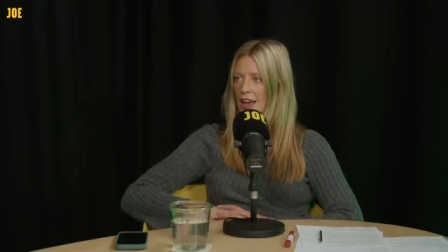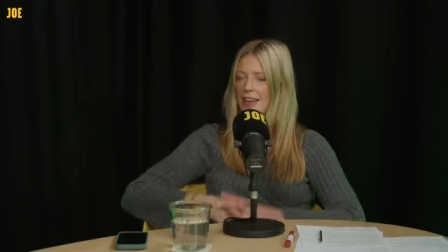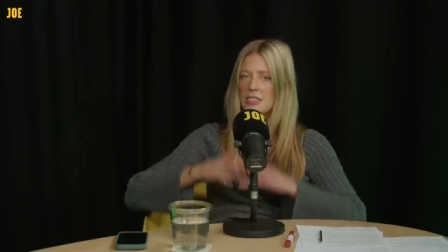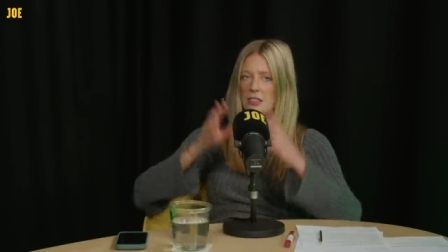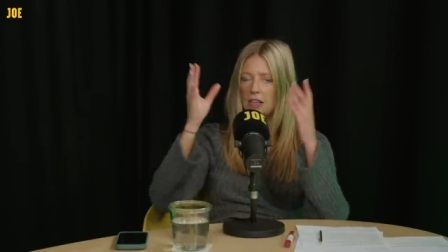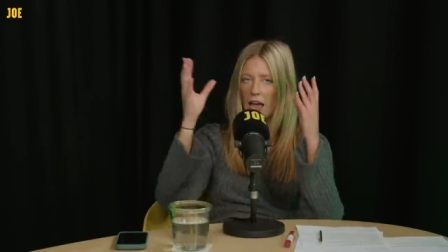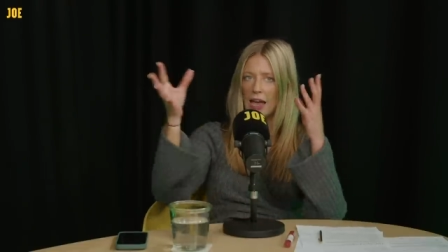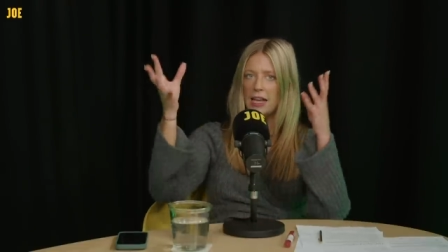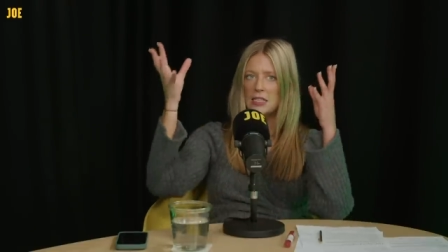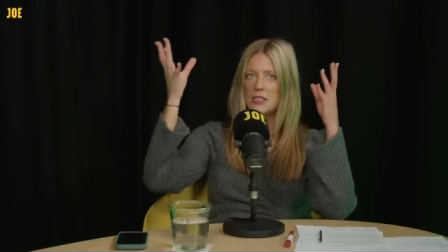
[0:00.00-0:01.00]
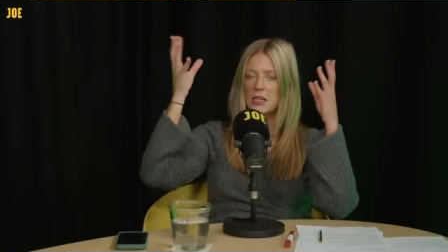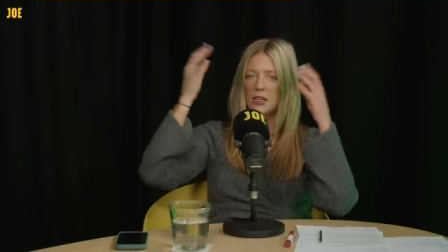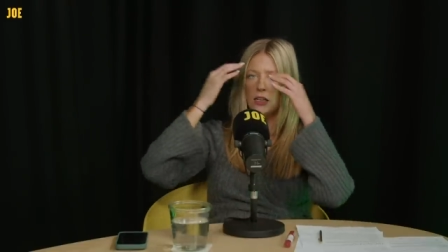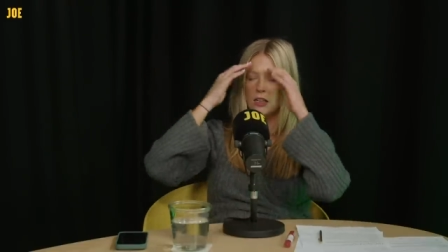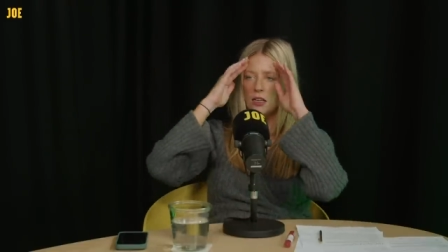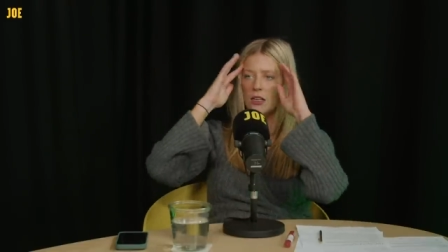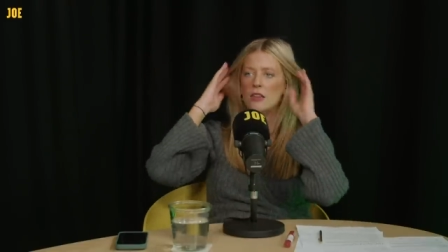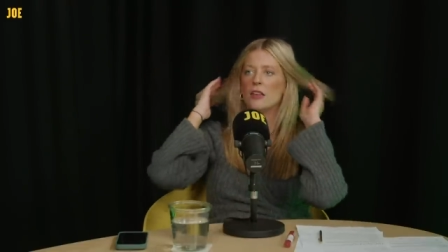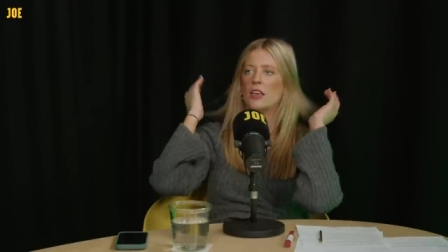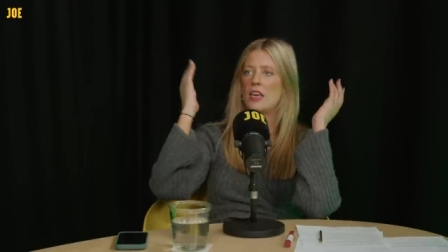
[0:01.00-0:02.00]
That is
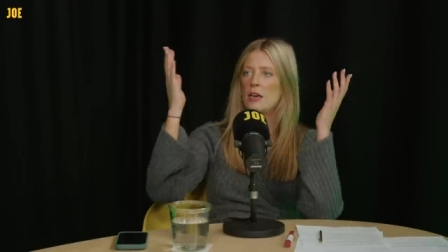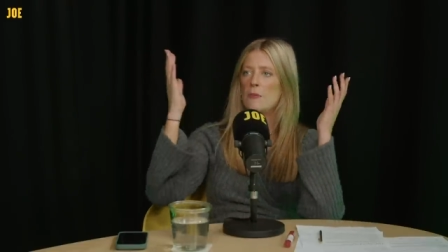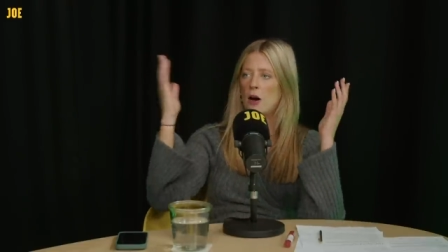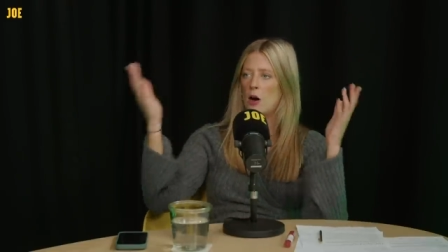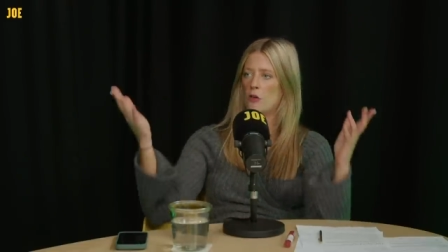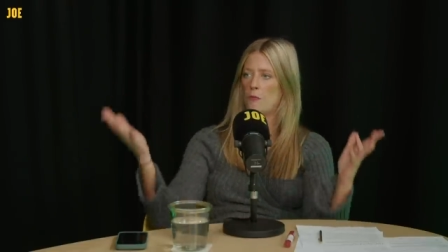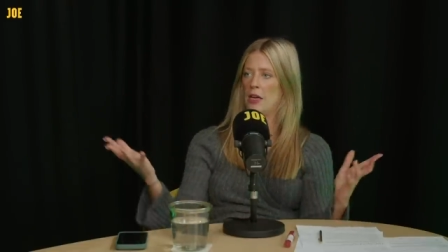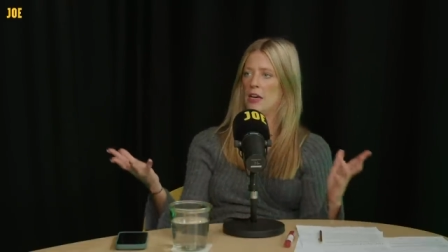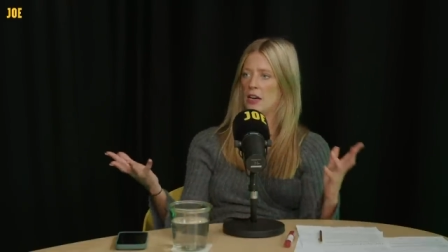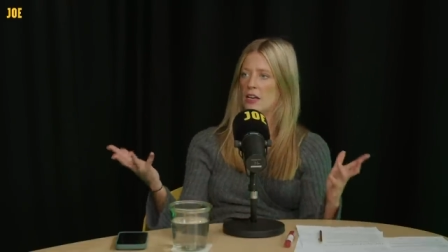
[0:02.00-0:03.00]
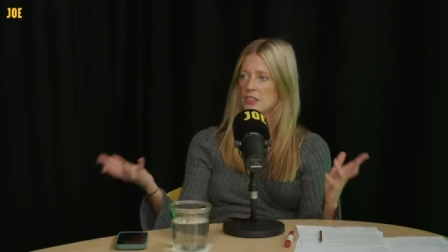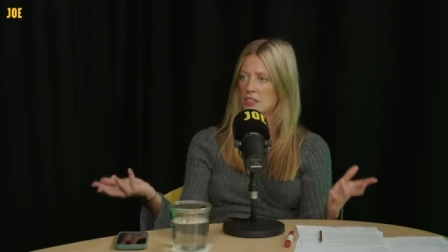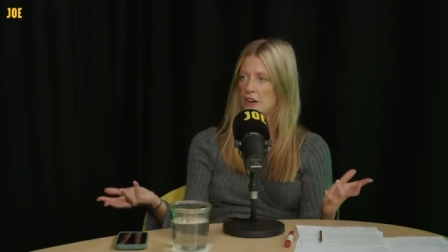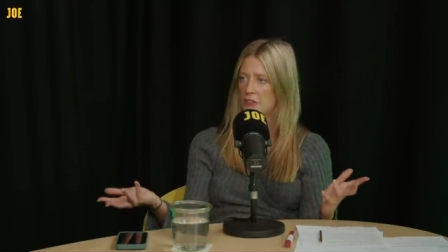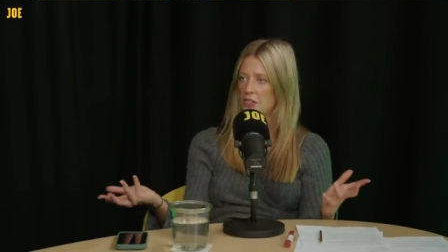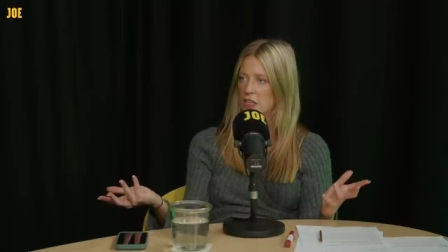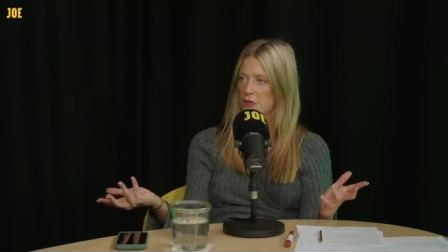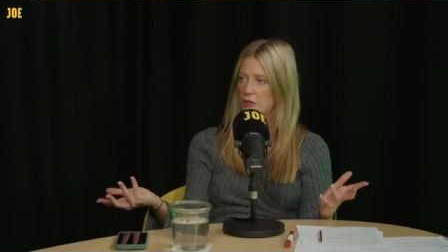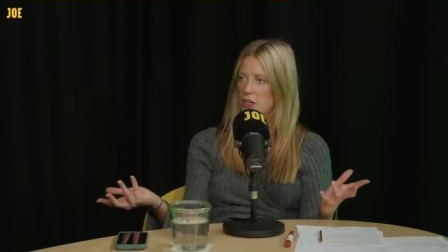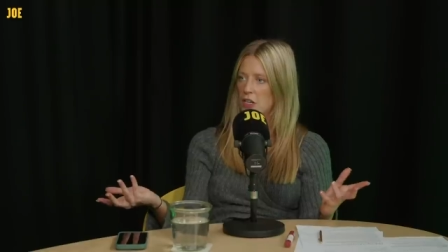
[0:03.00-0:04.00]
the key part of being a conservative.